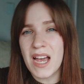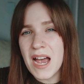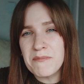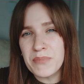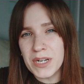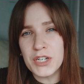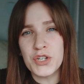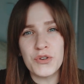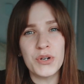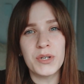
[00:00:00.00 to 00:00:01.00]
I'm pretty
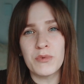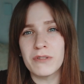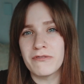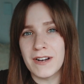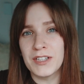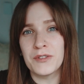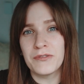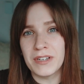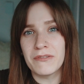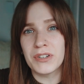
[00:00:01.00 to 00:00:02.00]
sure you will find your
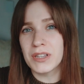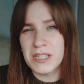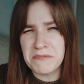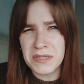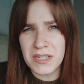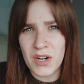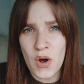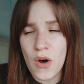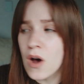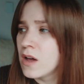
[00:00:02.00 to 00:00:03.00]
favorite
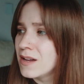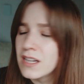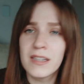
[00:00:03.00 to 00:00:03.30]
lipstick or